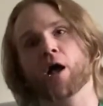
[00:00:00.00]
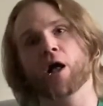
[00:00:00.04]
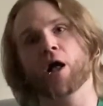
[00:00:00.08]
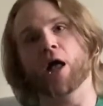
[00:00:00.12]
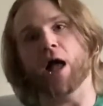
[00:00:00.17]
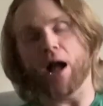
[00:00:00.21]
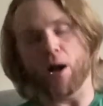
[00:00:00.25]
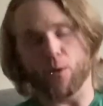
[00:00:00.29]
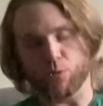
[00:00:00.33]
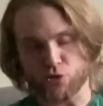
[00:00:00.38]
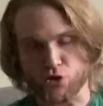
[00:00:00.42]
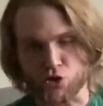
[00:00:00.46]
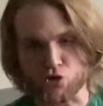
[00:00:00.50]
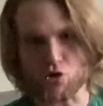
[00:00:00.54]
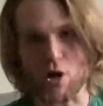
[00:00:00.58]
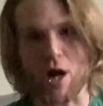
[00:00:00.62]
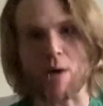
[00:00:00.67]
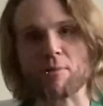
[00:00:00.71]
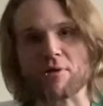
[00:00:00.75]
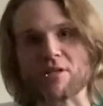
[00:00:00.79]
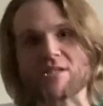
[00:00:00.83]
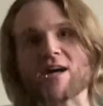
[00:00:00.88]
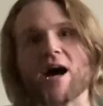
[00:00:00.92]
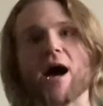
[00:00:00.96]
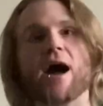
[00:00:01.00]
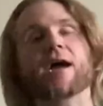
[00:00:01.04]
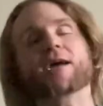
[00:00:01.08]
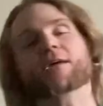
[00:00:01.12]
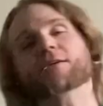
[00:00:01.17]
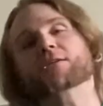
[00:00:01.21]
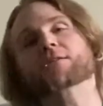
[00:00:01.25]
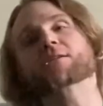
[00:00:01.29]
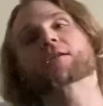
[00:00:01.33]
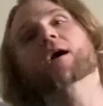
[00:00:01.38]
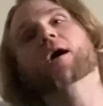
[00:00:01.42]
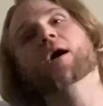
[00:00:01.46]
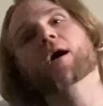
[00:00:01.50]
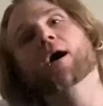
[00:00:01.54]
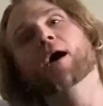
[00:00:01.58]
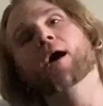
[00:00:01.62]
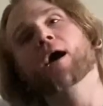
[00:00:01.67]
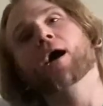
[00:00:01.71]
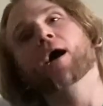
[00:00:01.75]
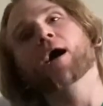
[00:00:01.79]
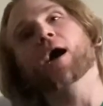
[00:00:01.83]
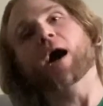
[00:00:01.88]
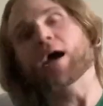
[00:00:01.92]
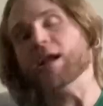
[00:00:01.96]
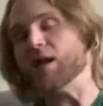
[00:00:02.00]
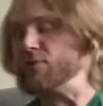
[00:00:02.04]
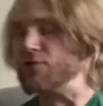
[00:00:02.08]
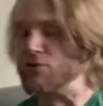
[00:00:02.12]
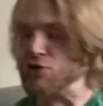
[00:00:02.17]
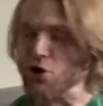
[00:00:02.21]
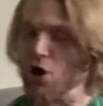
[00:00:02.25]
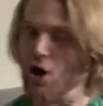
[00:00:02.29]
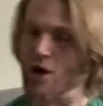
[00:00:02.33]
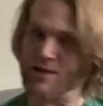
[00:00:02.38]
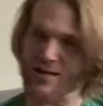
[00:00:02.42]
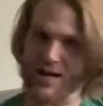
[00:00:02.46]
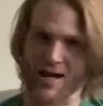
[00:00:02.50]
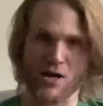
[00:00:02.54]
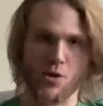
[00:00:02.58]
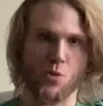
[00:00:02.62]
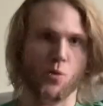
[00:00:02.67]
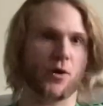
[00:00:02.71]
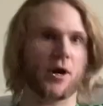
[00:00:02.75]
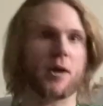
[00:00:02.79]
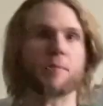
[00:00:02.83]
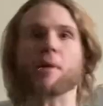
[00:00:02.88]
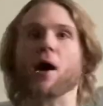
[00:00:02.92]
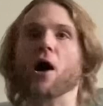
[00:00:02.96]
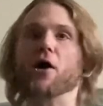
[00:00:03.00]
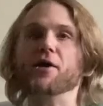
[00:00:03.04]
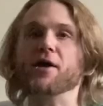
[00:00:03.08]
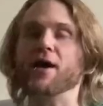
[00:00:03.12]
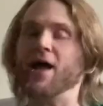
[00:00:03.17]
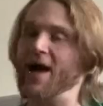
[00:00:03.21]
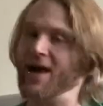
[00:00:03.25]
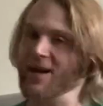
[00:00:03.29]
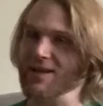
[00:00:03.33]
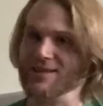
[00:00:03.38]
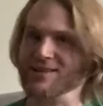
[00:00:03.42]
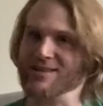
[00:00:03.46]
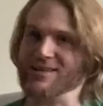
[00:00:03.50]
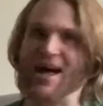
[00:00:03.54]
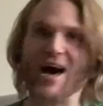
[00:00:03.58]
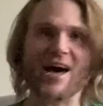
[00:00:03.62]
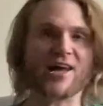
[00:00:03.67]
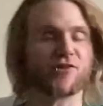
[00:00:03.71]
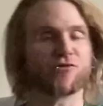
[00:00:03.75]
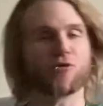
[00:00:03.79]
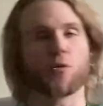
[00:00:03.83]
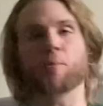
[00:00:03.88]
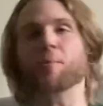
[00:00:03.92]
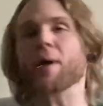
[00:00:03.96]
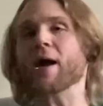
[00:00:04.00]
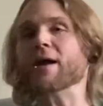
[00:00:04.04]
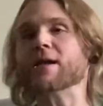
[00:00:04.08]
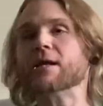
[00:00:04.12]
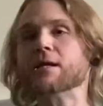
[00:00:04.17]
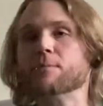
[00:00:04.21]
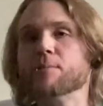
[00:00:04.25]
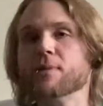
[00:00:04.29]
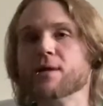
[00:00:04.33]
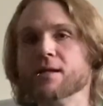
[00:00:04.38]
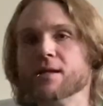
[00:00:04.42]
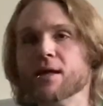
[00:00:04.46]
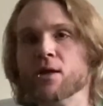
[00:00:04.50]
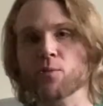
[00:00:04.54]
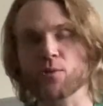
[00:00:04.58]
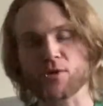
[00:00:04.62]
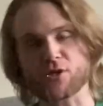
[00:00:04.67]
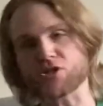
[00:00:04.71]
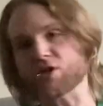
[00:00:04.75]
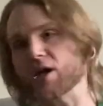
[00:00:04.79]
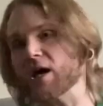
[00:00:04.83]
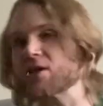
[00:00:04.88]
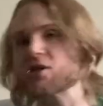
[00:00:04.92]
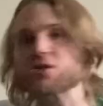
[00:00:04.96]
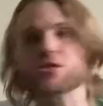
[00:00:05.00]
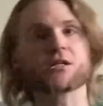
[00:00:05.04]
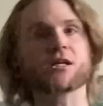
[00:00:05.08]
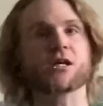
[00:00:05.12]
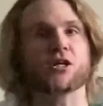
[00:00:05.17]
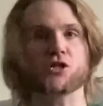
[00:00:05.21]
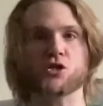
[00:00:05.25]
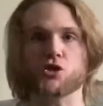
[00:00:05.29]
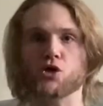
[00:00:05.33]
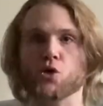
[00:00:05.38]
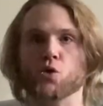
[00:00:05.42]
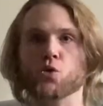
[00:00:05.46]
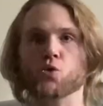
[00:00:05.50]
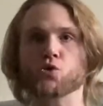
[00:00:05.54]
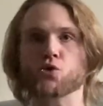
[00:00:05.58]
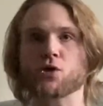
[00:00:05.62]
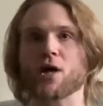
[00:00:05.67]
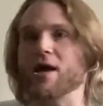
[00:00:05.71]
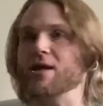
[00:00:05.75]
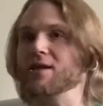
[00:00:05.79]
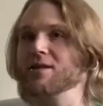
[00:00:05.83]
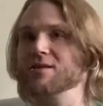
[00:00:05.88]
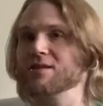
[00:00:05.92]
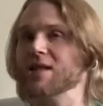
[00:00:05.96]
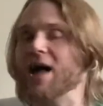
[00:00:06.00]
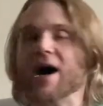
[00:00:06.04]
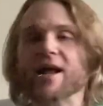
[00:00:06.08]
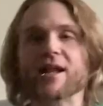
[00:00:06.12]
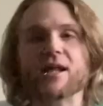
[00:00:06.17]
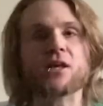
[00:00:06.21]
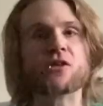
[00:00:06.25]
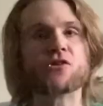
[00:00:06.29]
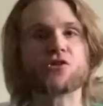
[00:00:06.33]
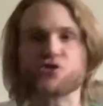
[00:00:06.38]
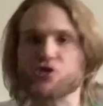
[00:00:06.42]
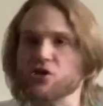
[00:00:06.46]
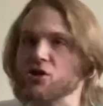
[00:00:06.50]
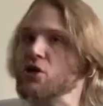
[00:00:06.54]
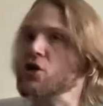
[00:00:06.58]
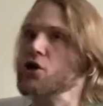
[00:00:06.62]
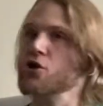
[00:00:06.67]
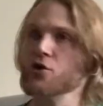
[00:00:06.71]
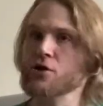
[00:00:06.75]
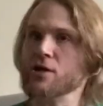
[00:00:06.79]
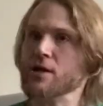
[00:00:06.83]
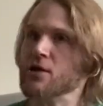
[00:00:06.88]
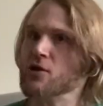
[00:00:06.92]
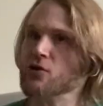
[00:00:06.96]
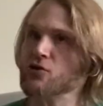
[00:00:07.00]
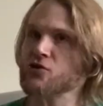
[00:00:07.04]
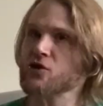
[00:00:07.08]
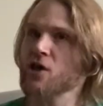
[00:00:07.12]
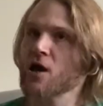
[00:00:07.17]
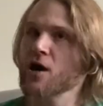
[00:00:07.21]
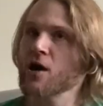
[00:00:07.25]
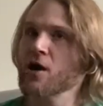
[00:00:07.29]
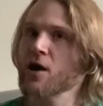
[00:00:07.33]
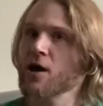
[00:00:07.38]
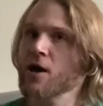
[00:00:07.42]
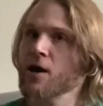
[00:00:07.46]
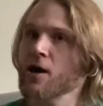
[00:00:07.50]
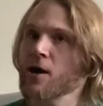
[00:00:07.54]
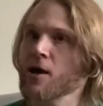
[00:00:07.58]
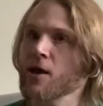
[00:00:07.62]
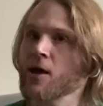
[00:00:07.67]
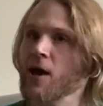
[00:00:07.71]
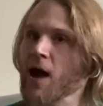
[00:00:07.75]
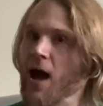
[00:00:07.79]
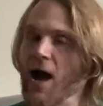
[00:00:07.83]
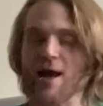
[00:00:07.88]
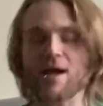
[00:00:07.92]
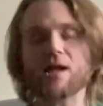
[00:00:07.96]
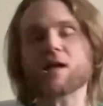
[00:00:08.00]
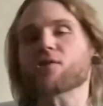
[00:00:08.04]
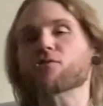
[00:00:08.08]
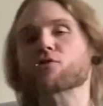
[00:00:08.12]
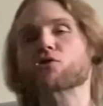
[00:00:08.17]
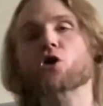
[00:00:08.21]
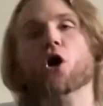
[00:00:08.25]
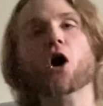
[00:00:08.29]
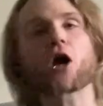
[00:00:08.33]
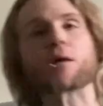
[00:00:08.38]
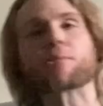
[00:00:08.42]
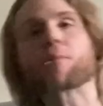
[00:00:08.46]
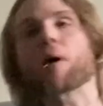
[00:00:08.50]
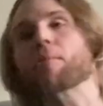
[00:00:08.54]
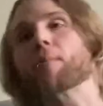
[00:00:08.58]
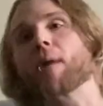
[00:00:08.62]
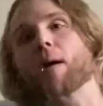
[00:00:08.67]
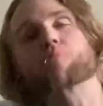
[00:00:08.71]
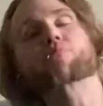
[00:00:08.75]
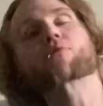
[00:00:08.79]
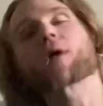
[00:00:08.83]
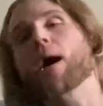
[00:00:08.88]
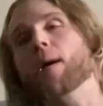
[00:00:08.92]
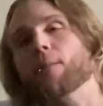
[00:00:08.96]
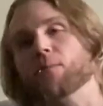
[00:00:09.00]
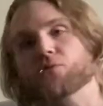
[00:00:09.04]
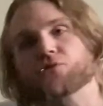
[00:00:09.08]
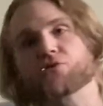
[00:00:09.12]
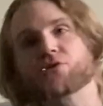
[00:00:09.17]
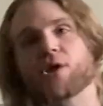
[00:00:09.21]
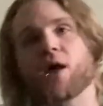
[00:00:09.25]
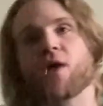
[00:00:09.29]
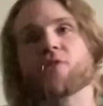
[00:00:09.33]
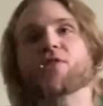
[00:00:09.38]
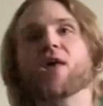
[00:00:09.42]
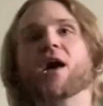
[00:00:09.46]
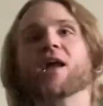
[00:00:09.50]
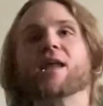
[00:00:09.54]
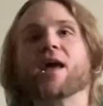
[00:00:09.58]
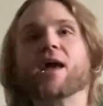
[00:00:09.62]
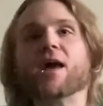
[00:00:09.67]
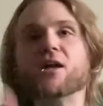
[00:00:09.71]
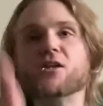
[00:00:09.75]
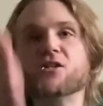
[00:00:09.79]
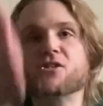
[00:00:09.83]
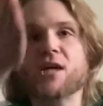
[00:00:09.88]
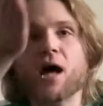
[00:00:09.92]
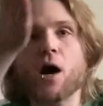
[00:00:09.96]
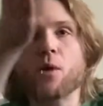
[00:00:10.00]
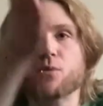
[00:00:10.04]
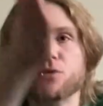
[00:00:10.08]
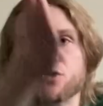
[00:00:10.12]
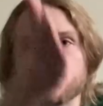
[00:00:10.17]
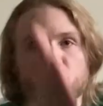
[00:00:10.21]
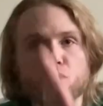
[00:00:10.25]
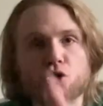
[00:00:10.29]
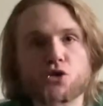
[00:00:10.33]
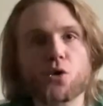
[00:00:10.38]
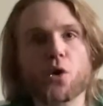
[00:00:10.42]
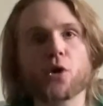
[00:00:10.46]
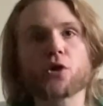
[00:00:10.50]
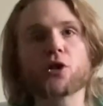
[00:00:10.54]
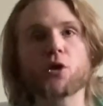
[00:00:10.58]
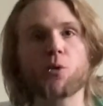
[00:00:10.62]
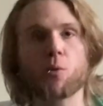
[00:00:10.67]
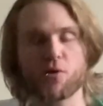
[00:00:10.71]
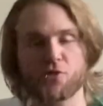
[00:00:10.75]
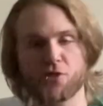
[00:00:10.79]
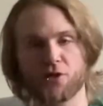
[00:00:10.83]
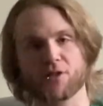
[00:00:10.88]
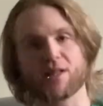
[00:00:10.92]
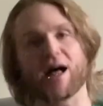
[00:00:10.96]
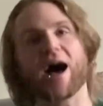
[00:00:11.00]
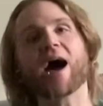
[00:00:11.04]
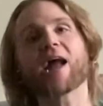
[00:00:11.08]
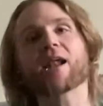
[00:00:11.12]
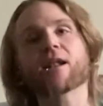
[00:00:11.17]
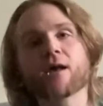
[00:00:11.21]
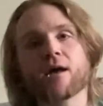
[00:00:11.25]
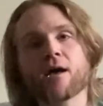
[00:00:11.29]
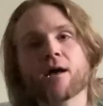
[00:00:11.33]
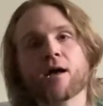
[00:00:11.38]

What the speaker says: I was traumatized. I never talked to anyone about it. I had a lot of abandonment and rejection issues, had a lot of insecurities. I didn't ever talk about my problems. At that age, I was struggling with a lot.